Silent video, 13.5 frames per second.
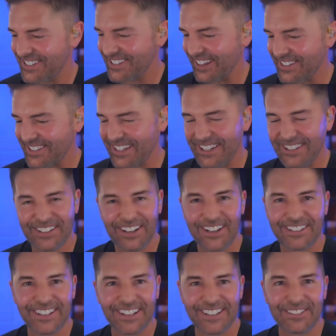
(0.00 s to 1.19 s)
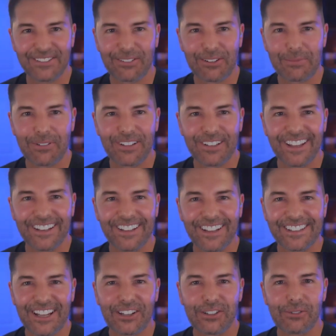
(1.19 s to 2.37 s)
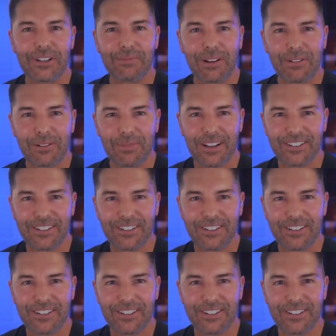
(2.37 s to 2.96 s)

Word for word: just outside the context of normal. And it's like a dream, I would